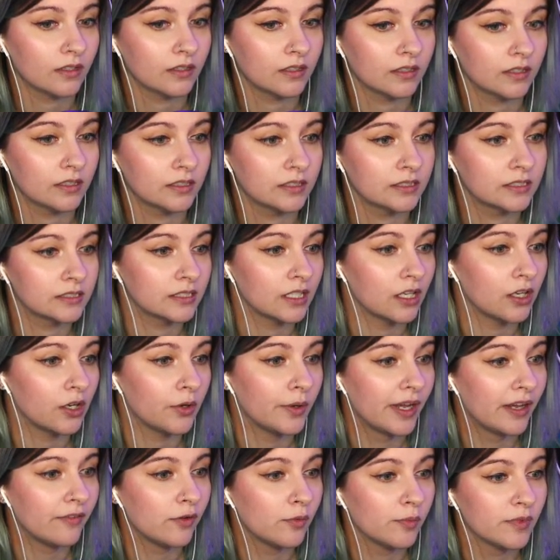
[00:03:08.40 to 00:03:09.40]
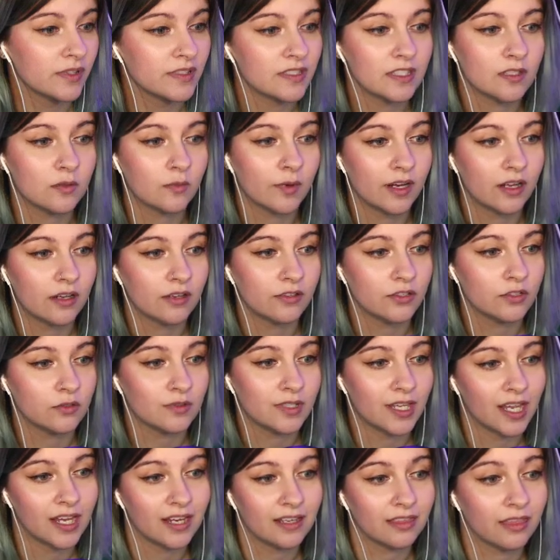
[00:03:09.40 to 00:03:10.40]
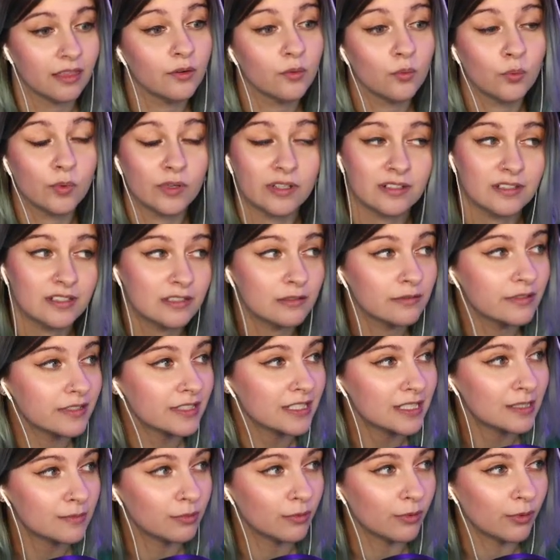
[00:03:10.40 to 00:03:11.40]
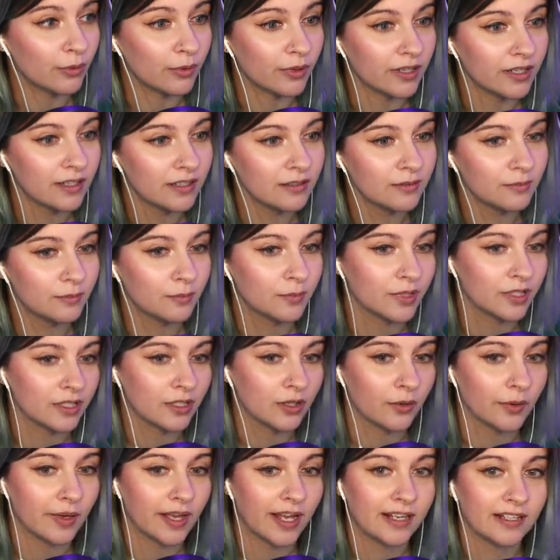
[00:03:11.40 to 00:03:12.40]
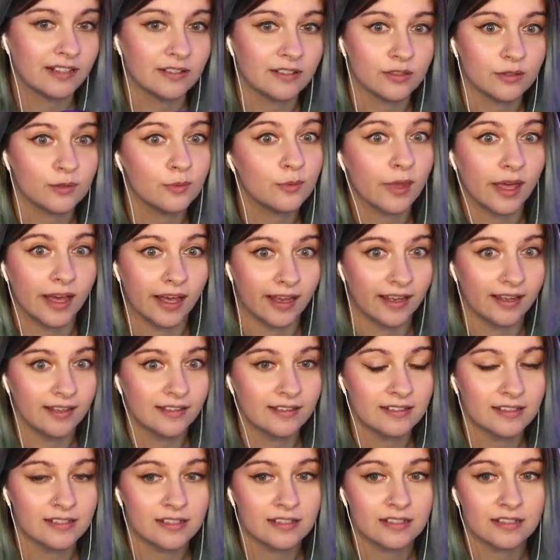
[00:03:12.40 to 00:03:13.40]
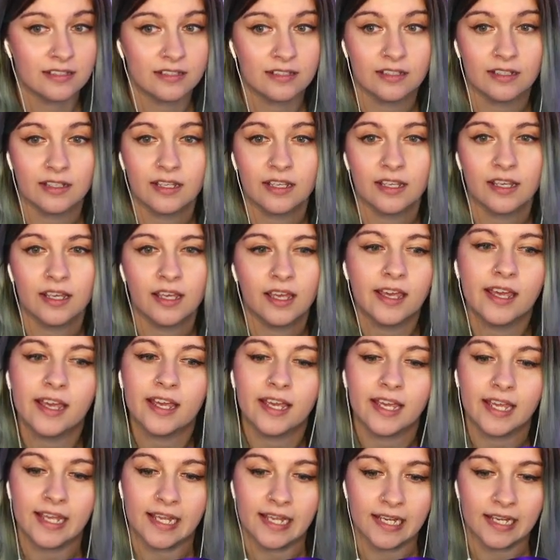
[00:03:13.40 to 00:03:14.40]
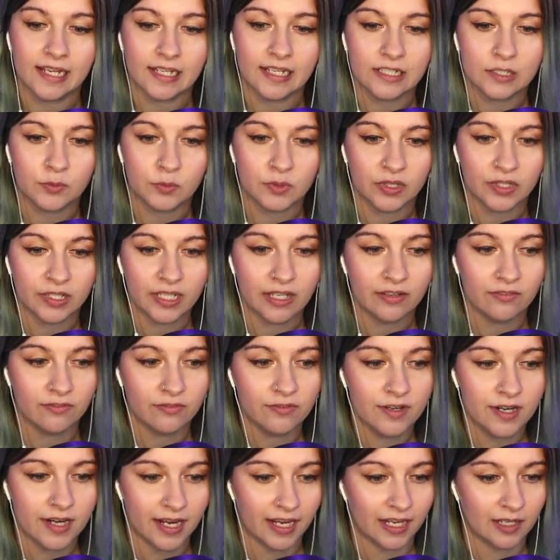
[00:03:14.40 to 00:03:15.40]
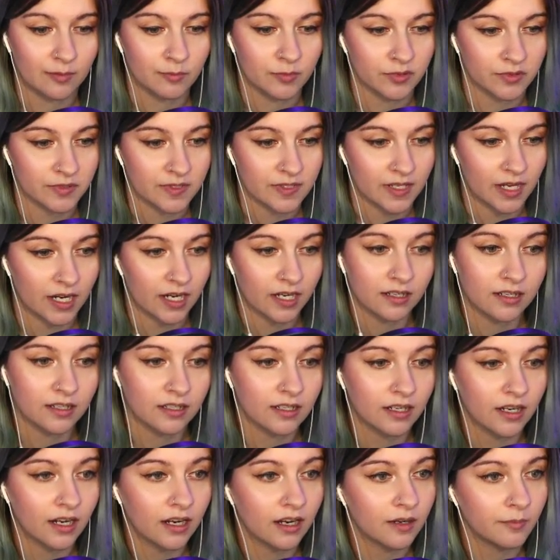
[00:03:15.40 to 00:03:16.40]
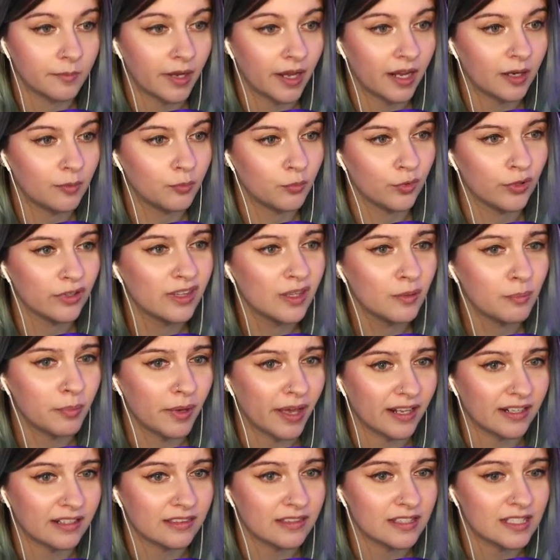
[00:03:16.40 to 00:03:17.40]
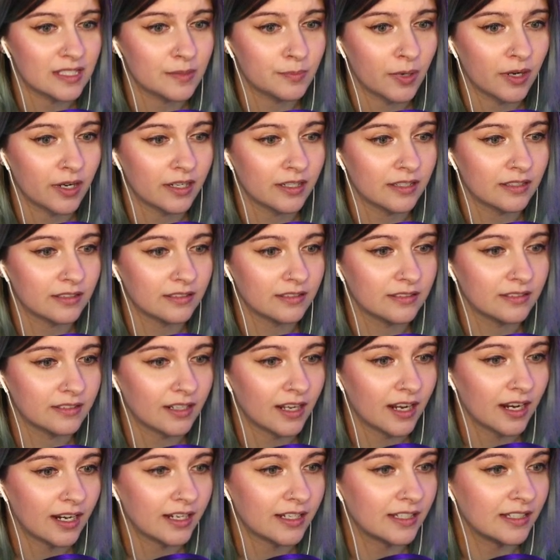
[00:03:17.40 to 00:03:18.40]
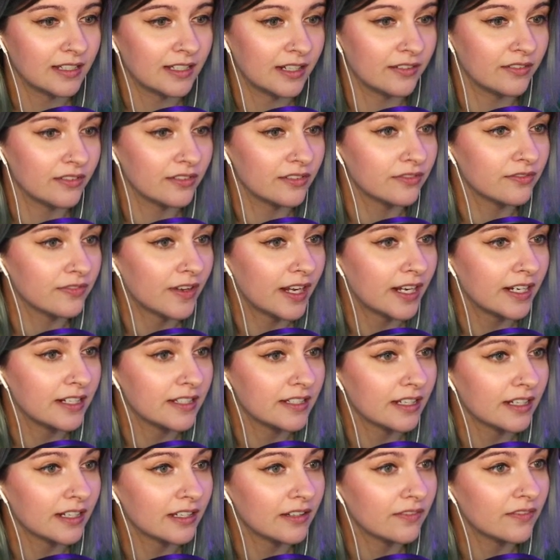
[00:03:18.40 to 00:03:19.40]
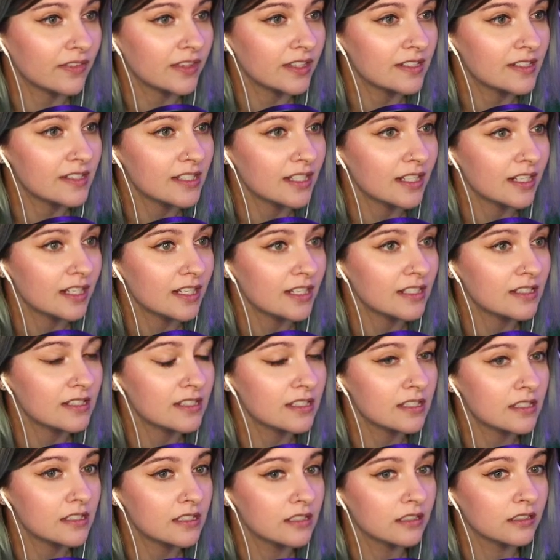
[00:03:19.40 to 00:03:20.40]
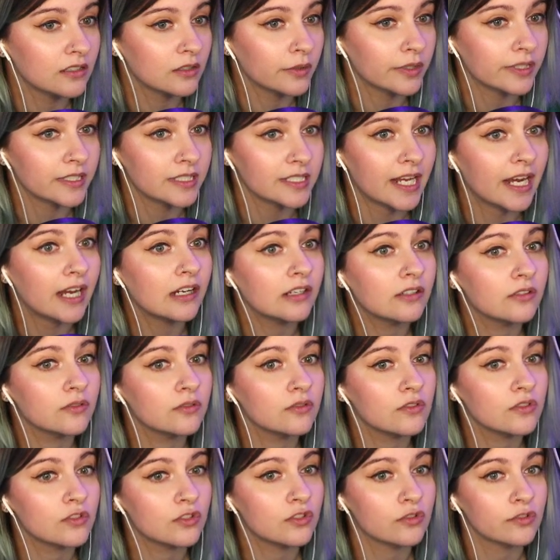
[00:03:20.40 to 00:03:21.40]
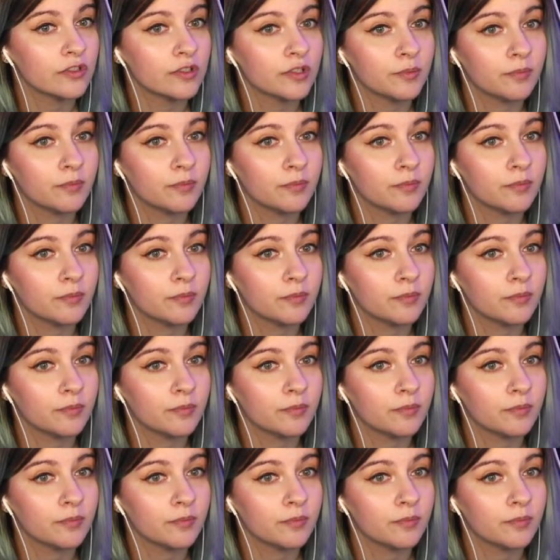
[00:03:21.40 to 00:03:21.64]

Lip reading: So every once in a while you gain the will to explore. I'm going to go ahead and do that. And we're looking for Ambleside. I'm really bad at this part. I can never find any of the cities or towns or